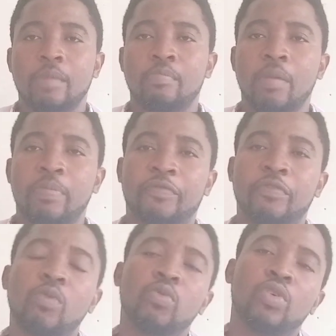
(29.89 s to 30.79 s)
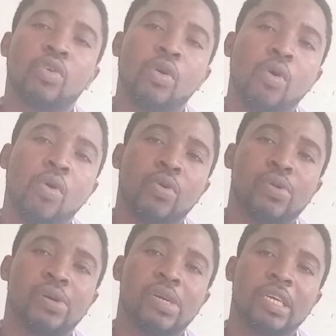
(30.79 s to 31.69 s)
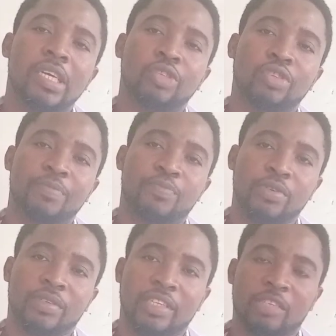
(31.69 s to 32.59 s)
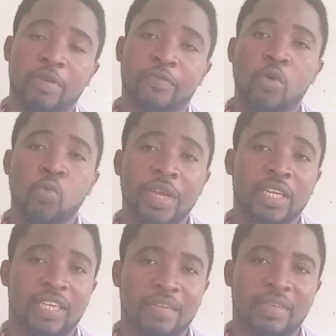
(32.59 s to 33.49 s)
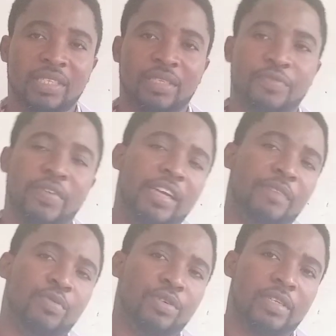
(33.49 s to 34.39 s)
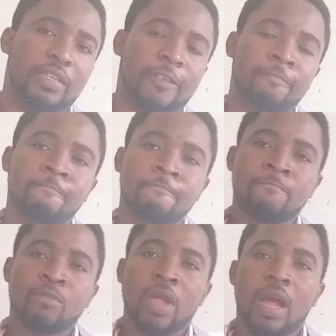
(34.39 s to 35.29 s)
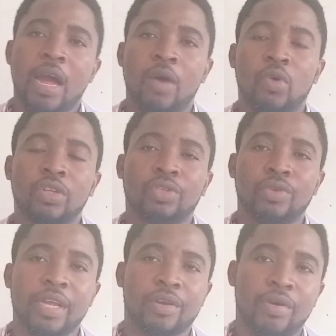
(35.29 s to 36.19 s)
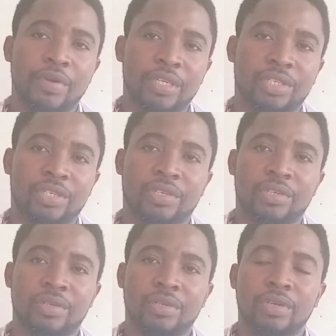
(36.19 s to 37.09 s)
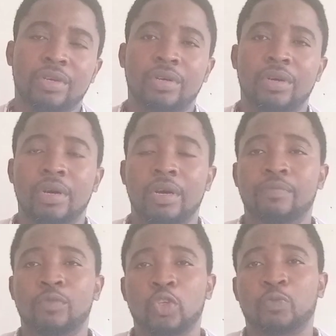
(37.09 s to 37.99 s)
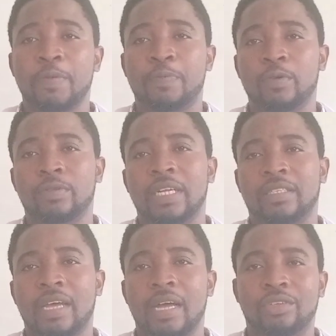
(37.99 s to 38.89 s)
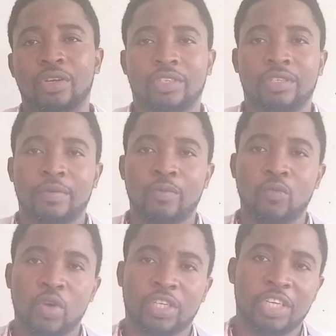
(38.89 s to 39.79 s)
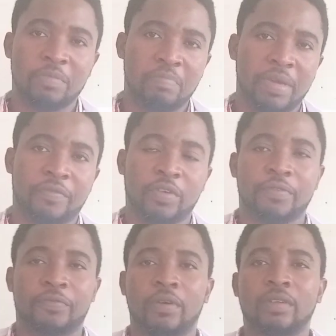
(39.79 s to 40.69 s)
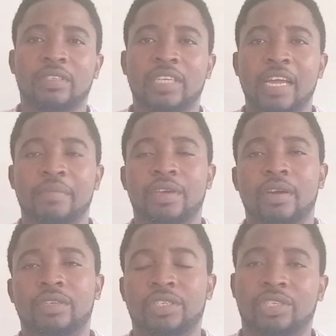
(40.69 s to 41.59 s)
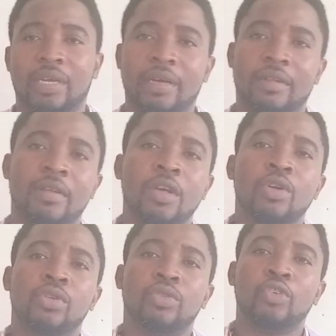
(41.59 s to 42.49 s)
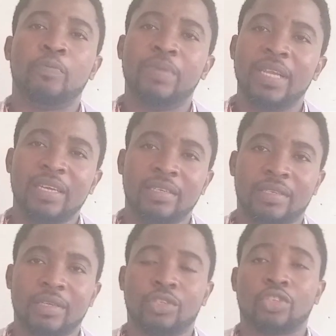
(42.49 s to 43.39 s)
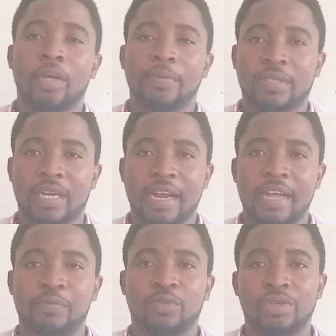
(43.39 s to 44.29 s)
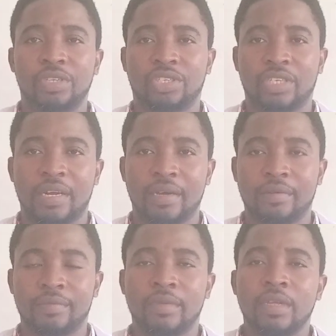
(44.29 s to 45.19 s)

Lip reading: But before we go into the process, before we demystify the process, I want to encourage those people that are just watching me for the first time here on this channel to please subscribe to this channel.